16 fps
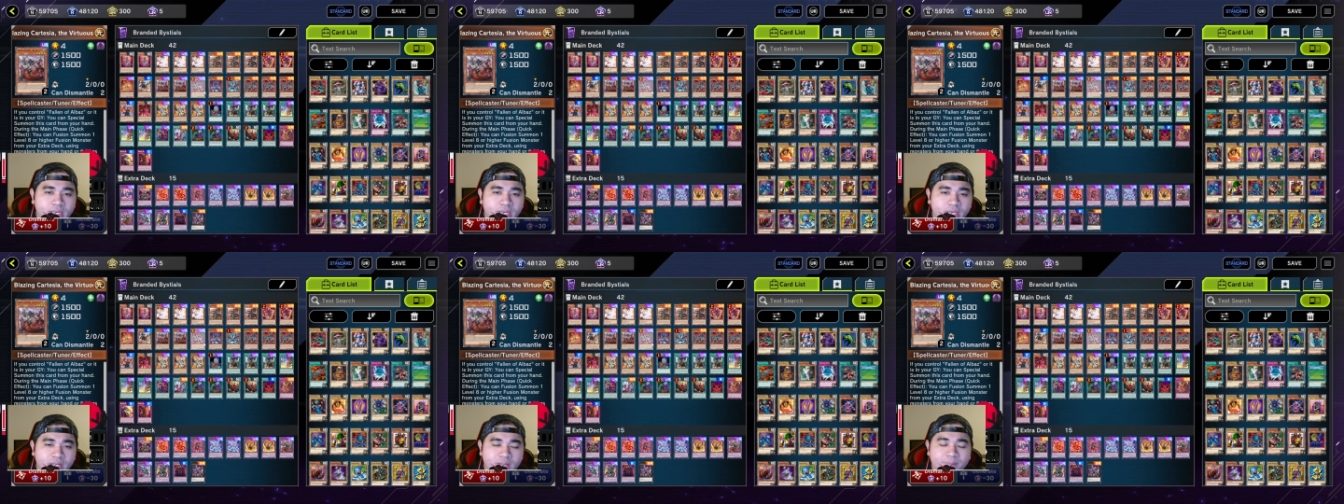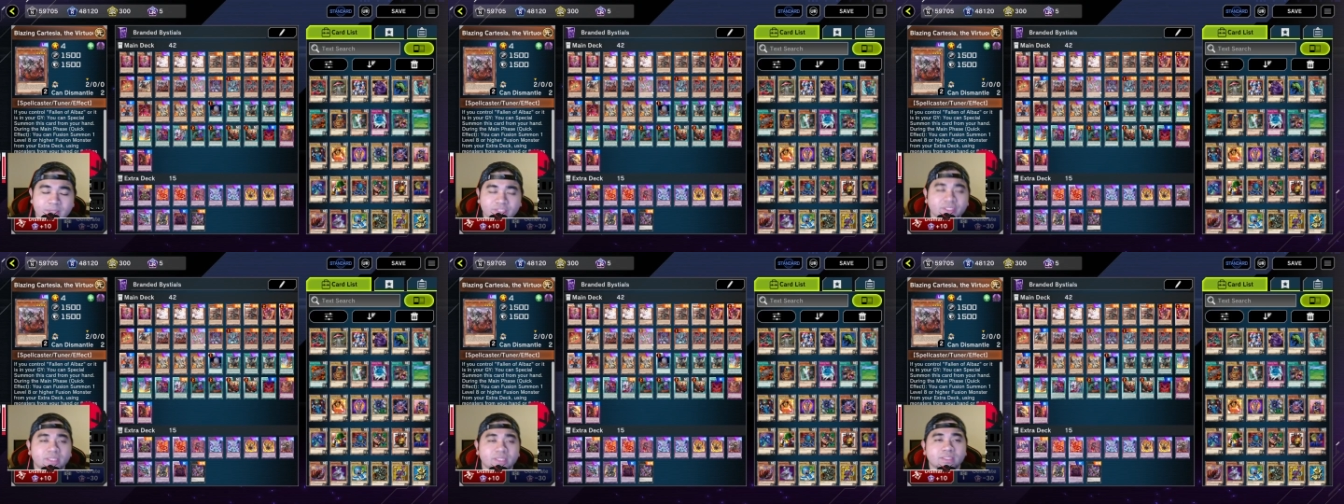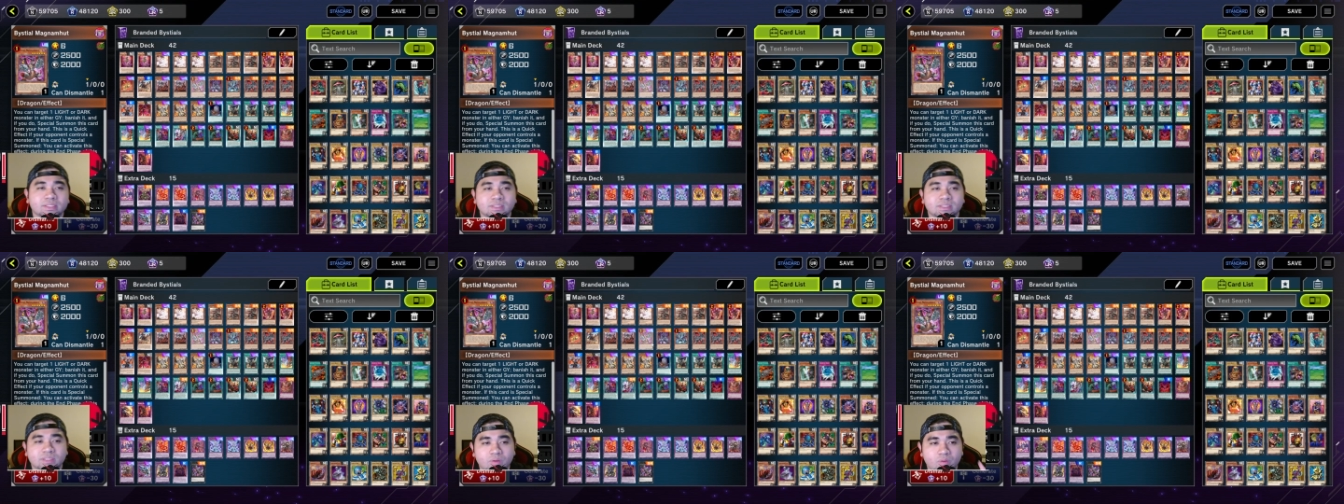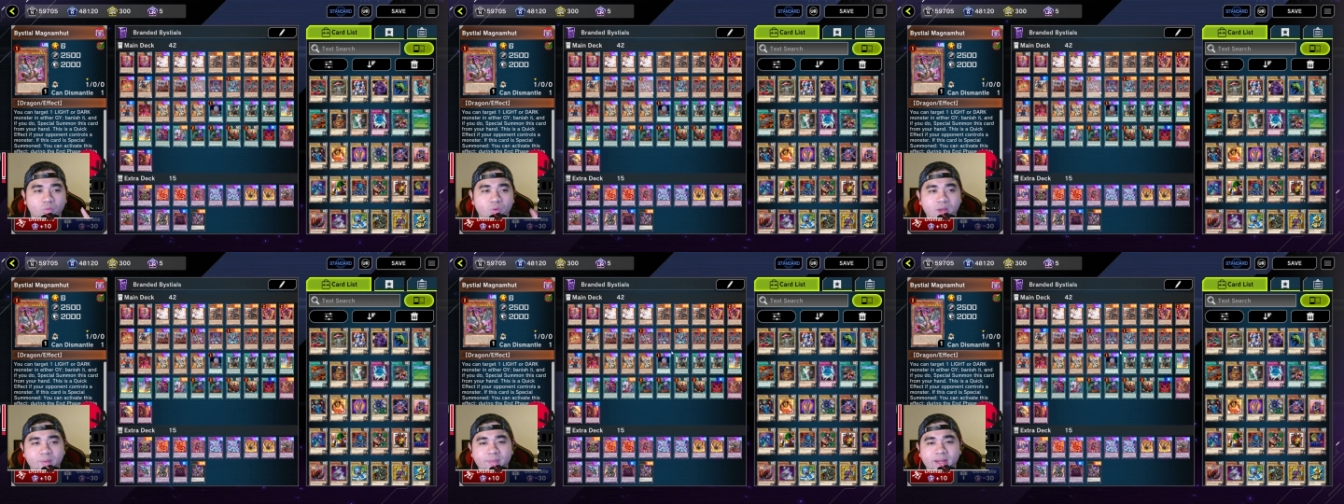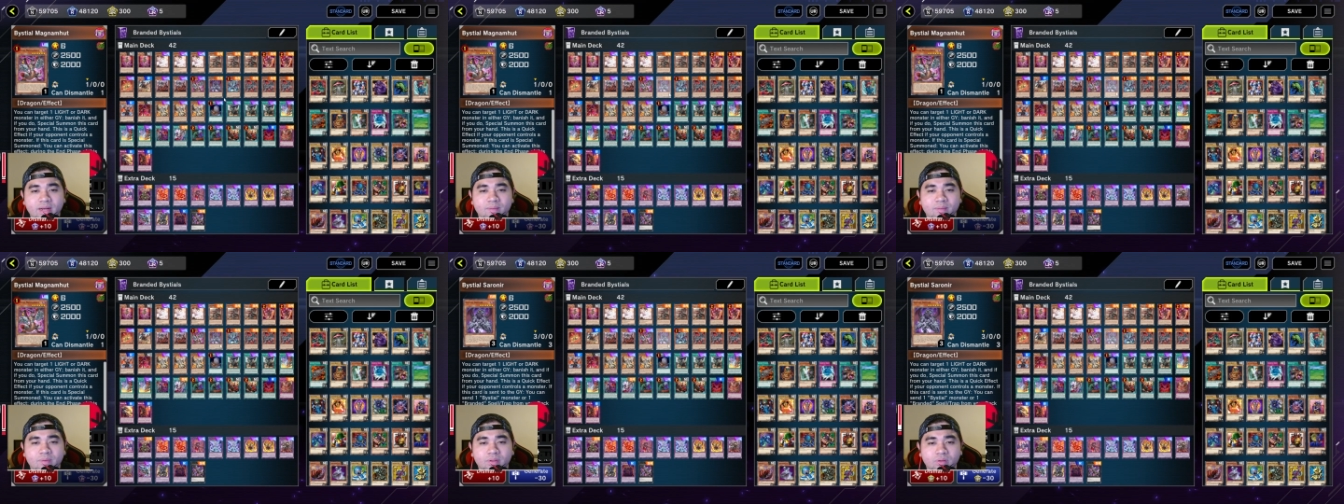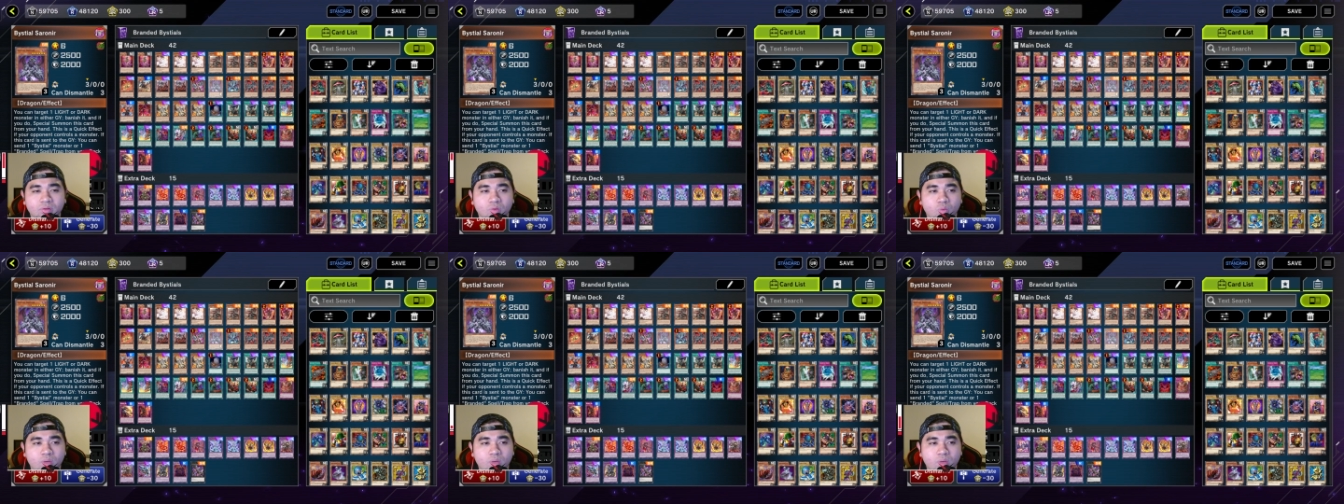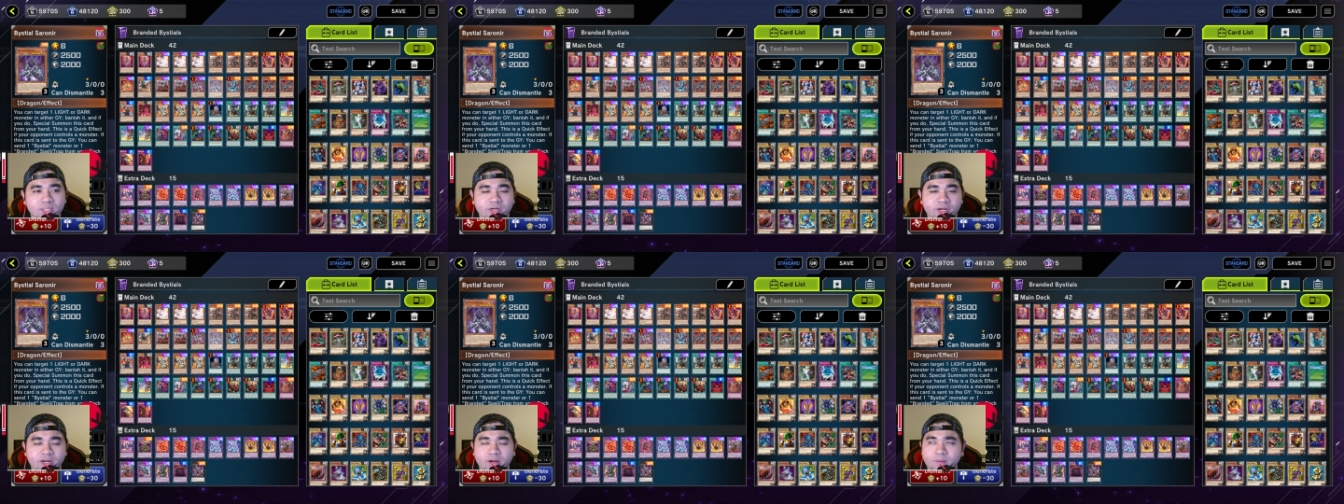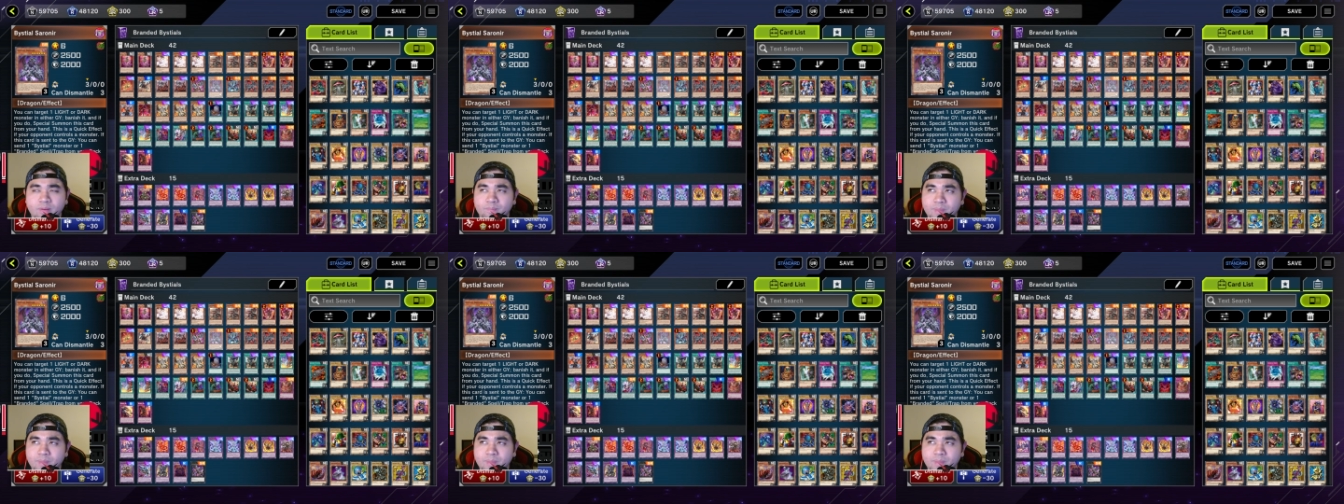The Bystials. So 1 Magnemut, 1 Sarnier.